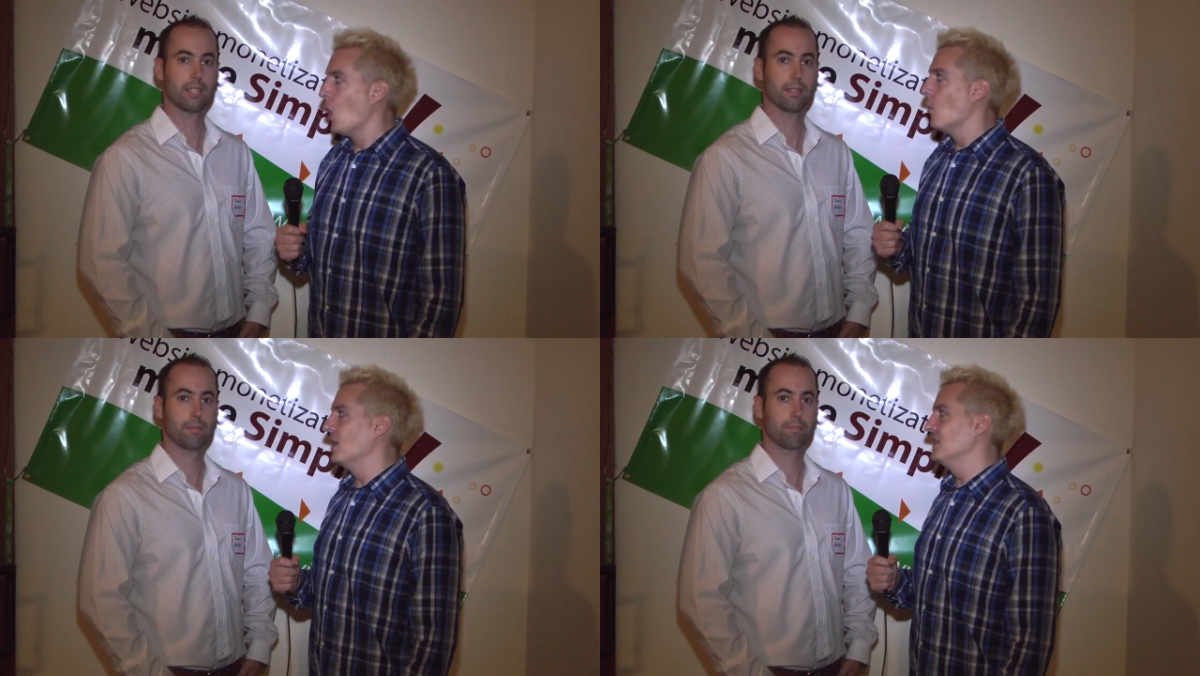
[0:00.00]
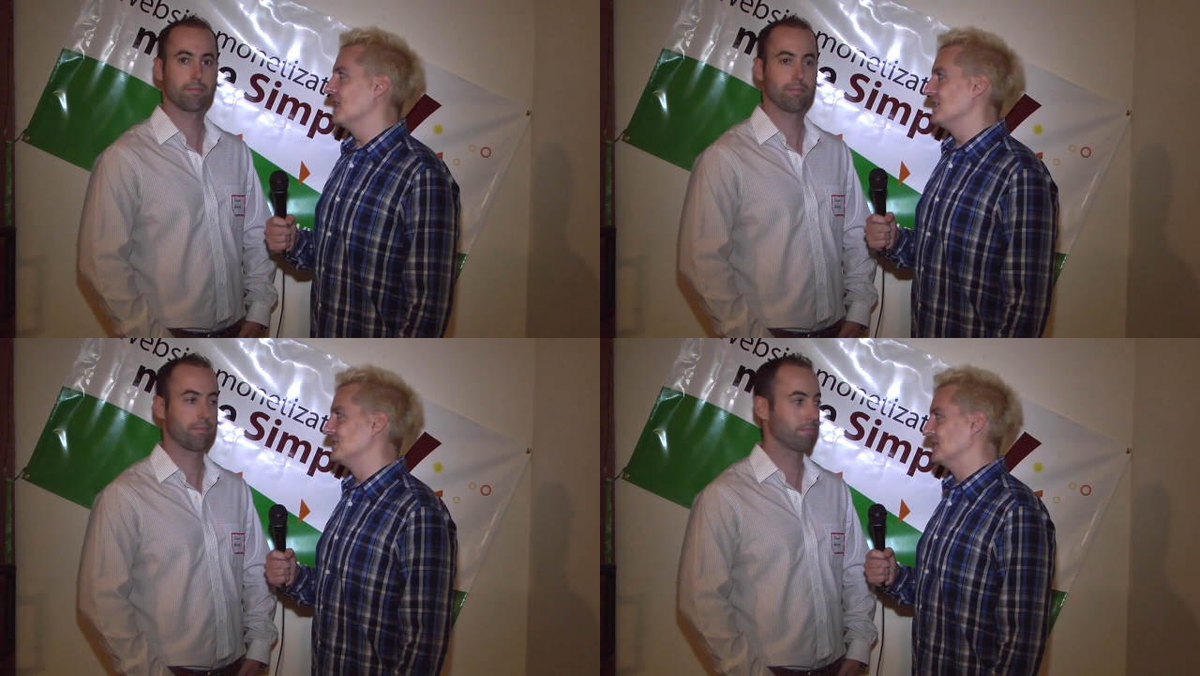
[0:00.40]
Speaker 1: What do you
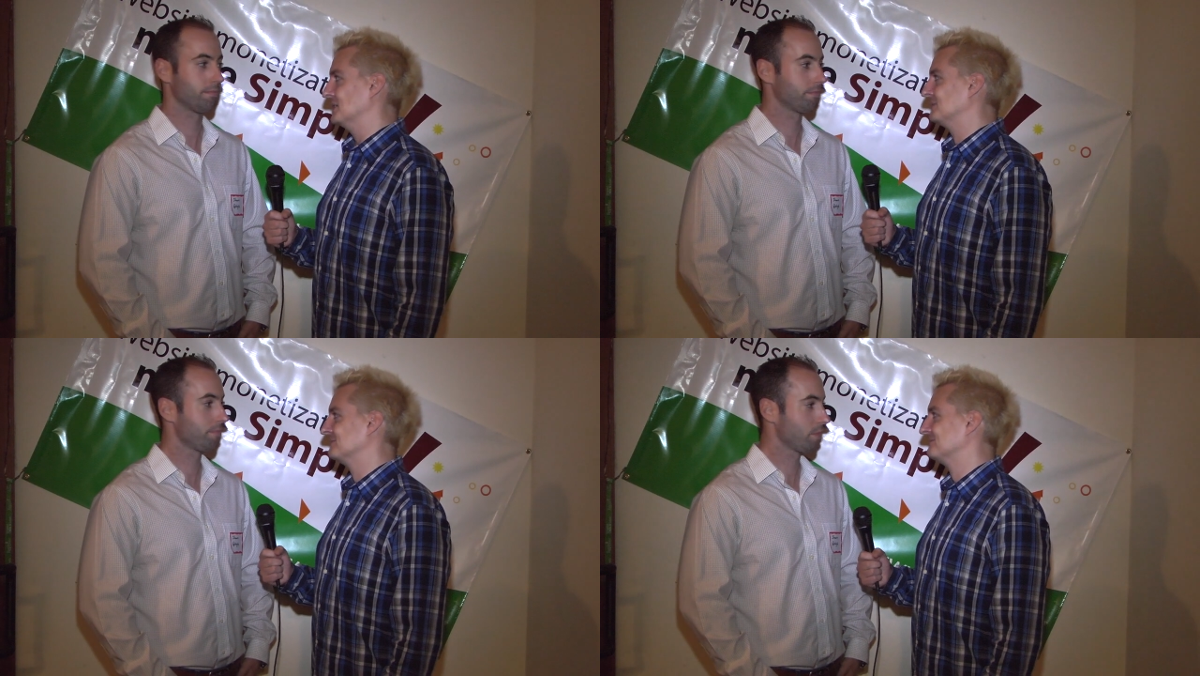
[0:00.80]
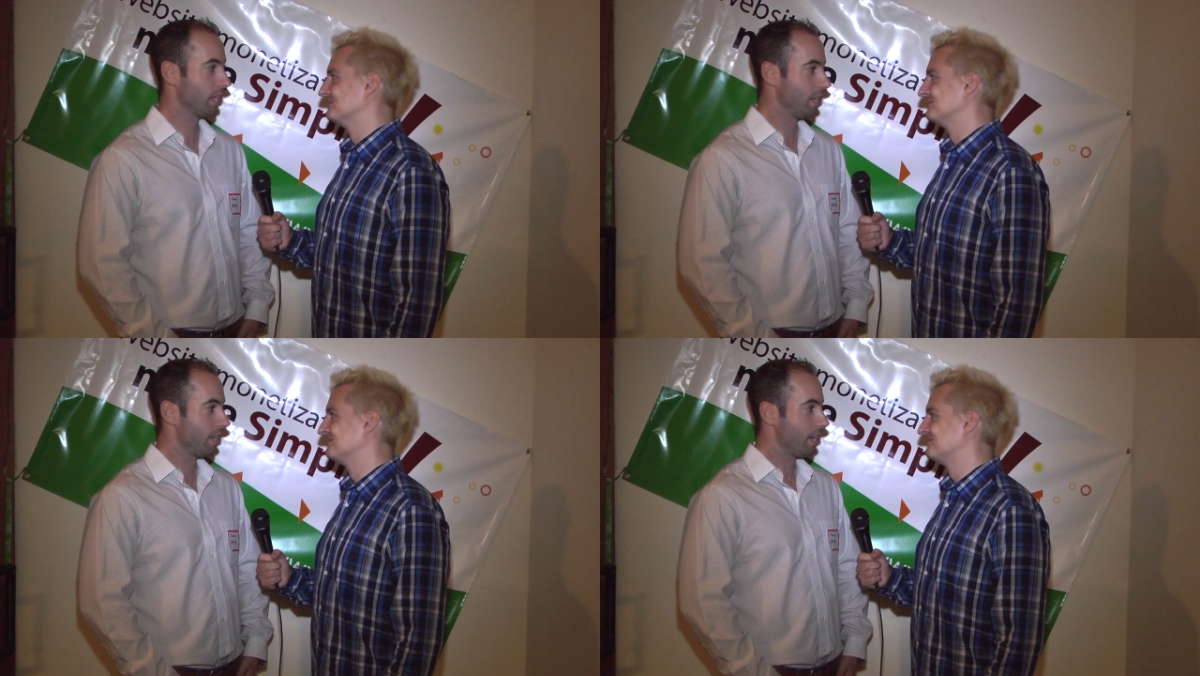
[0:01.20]
guys do?
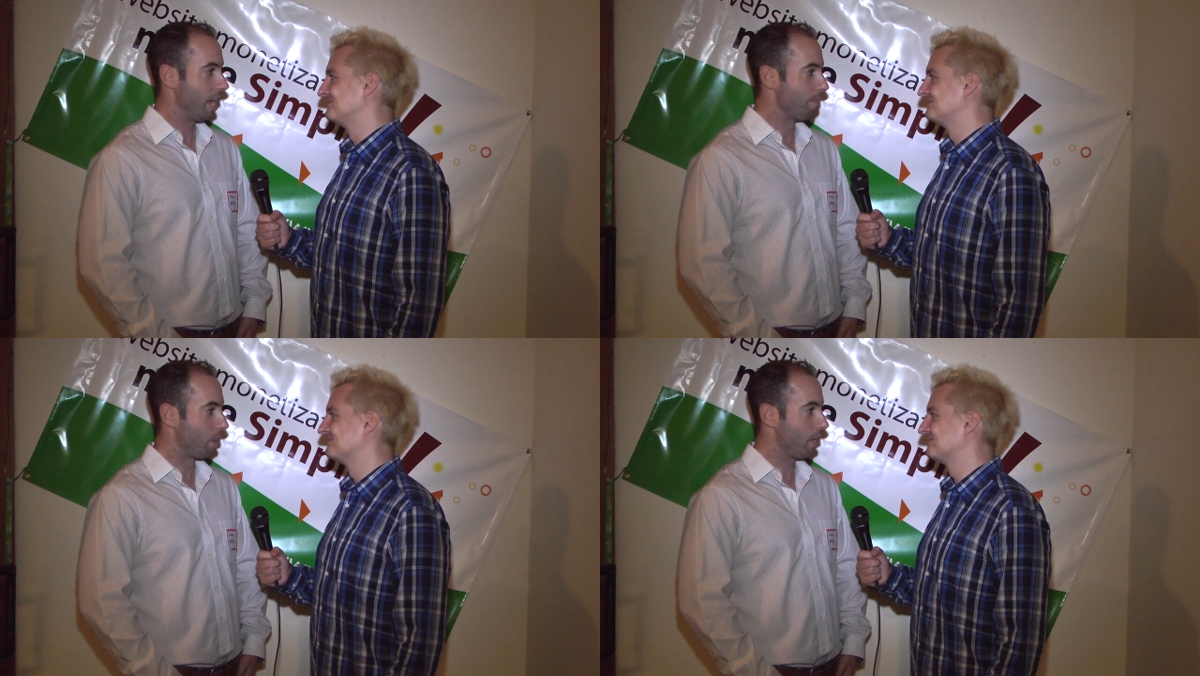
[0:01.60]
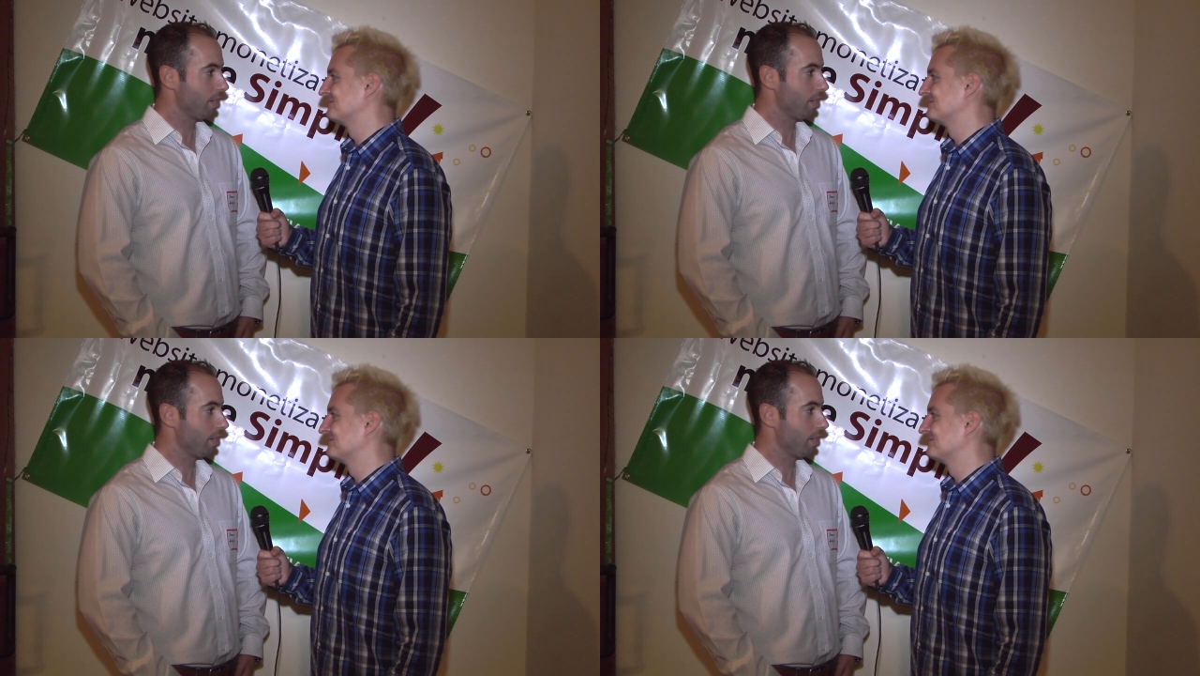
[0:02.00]
Hey Murray,